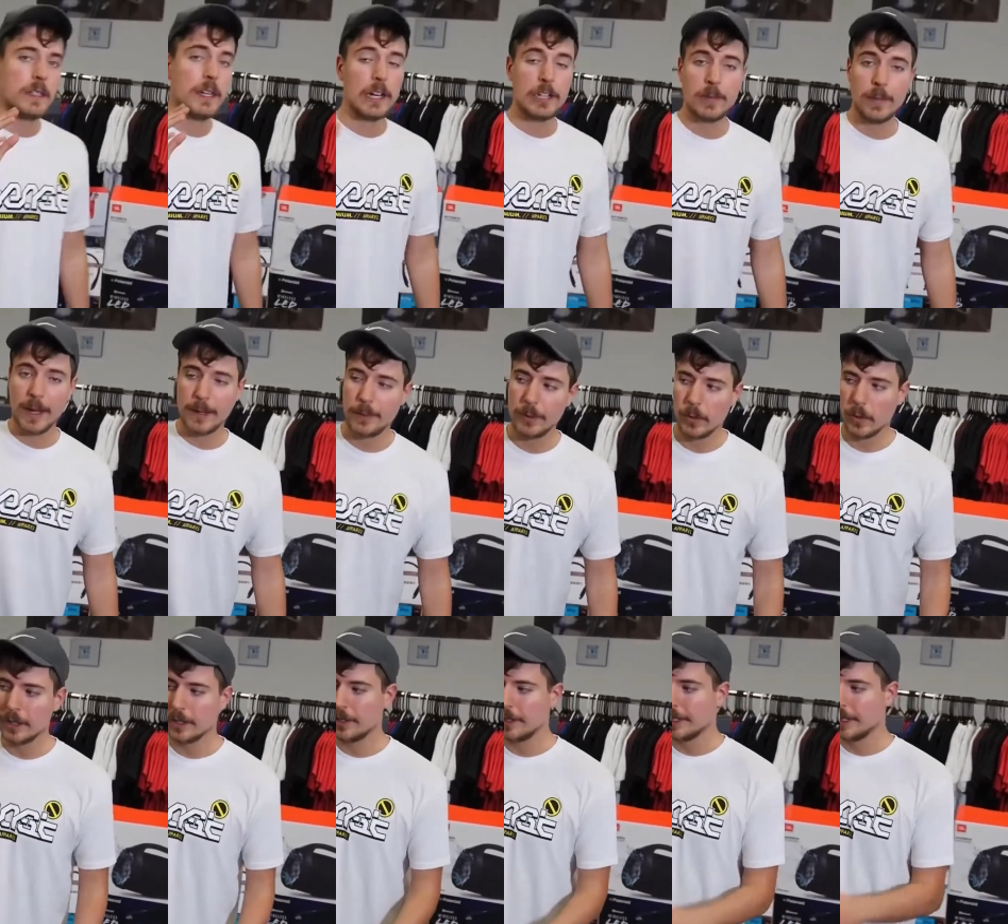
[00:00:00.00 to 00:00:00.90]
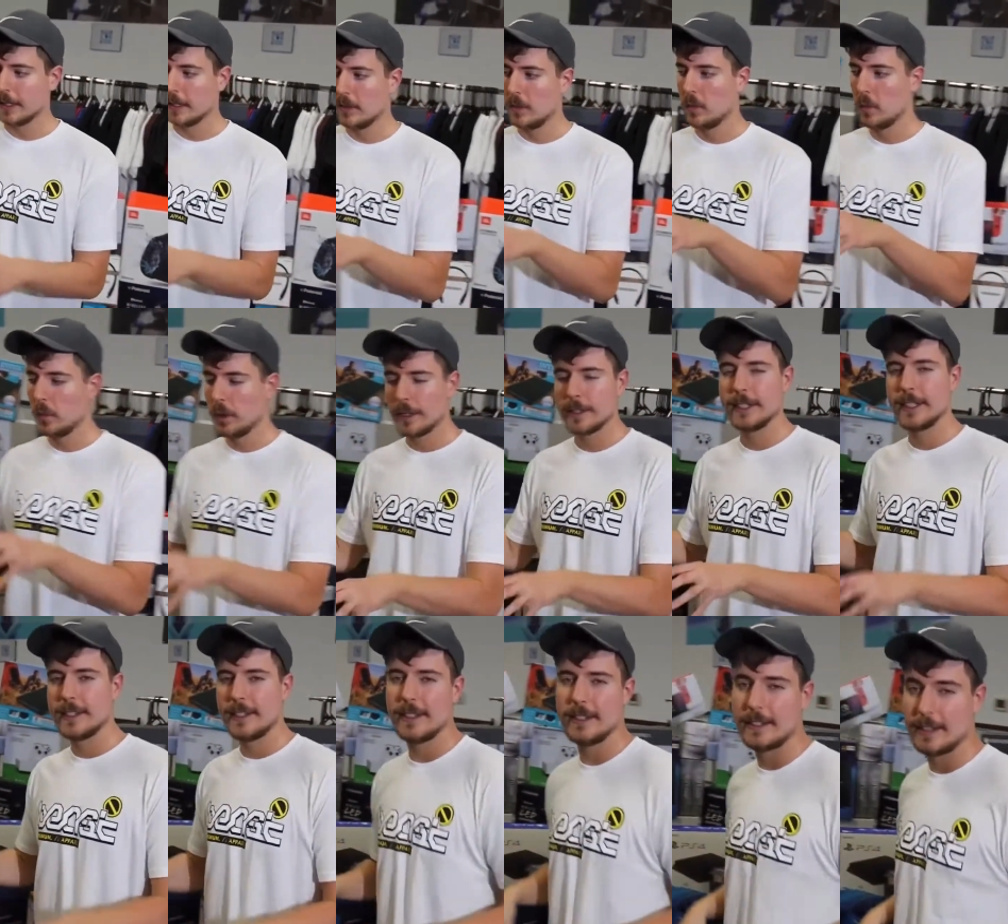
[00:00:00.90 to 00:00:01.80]
Now you might be wondering, where
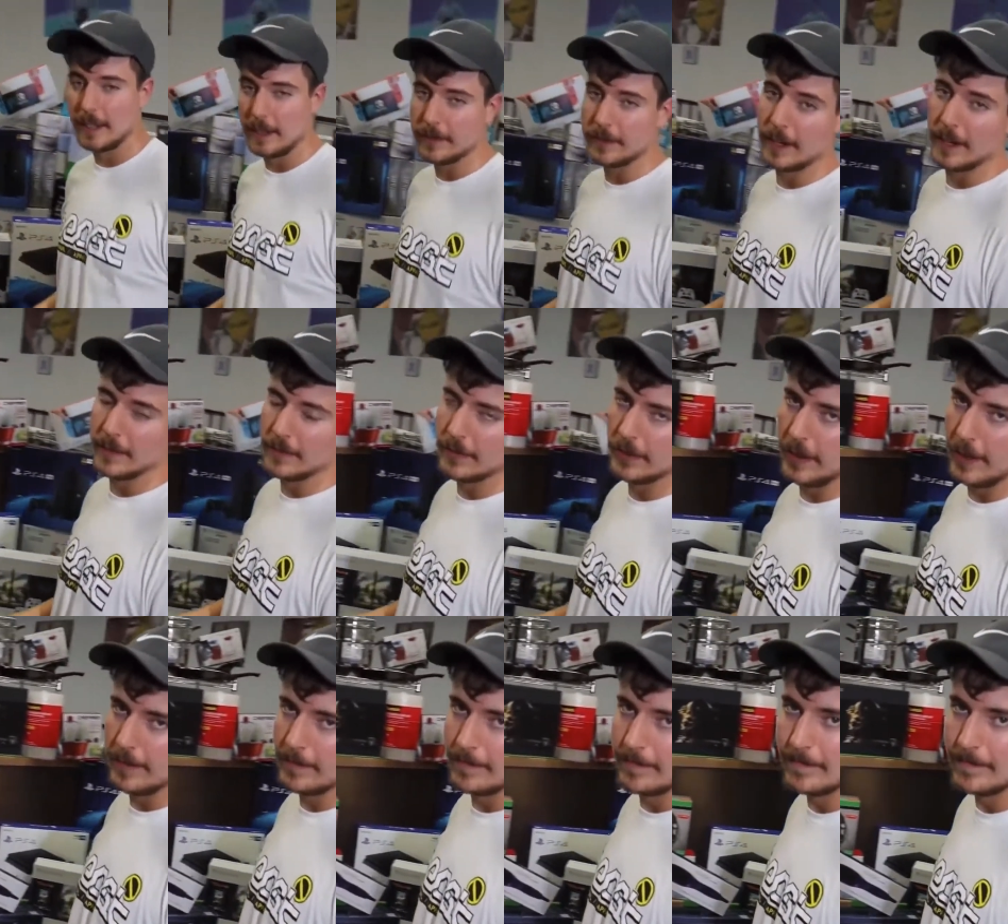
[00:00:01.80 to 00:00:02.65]
did this stuff come from?